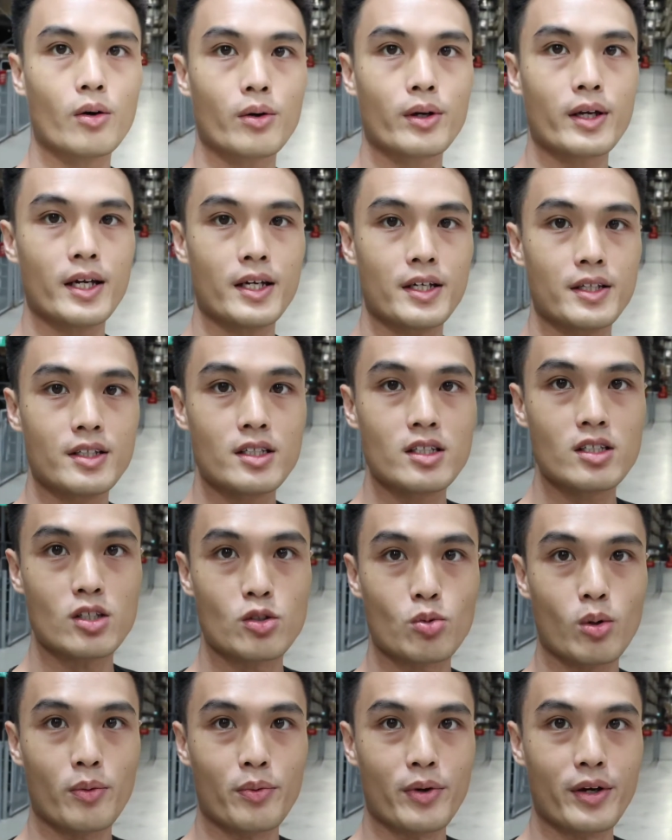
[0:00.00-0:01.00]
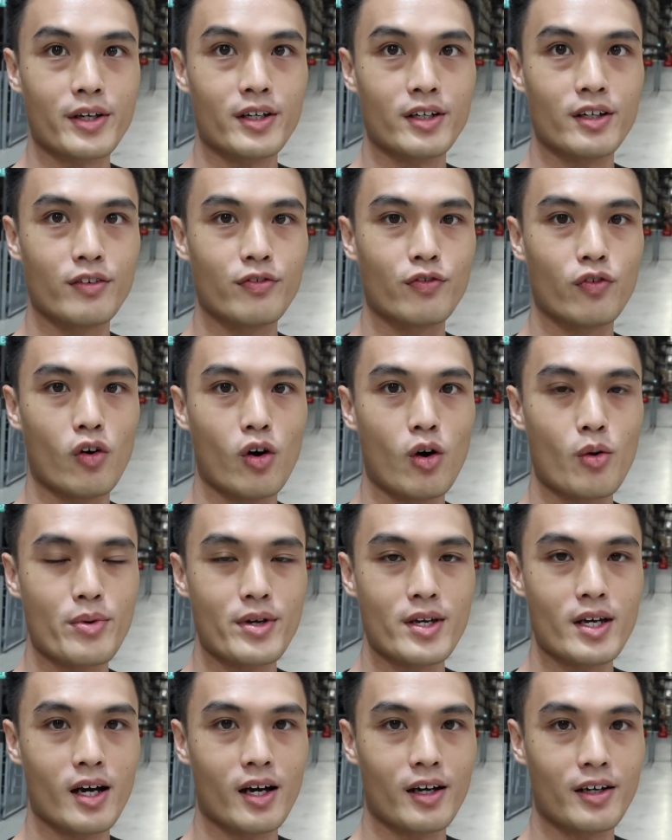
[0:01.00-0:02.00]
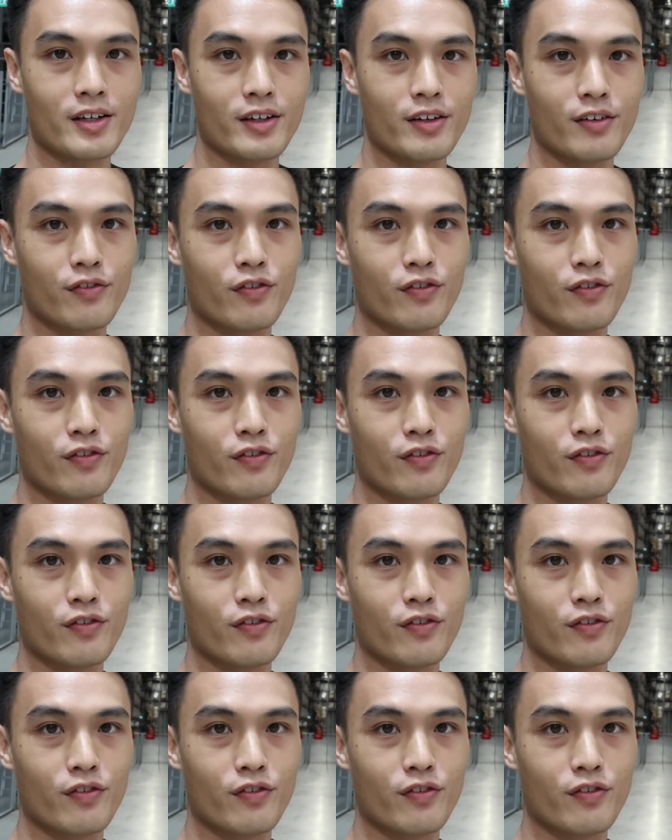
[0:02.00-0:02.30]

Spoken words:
Okay, this is what we're here for. We are here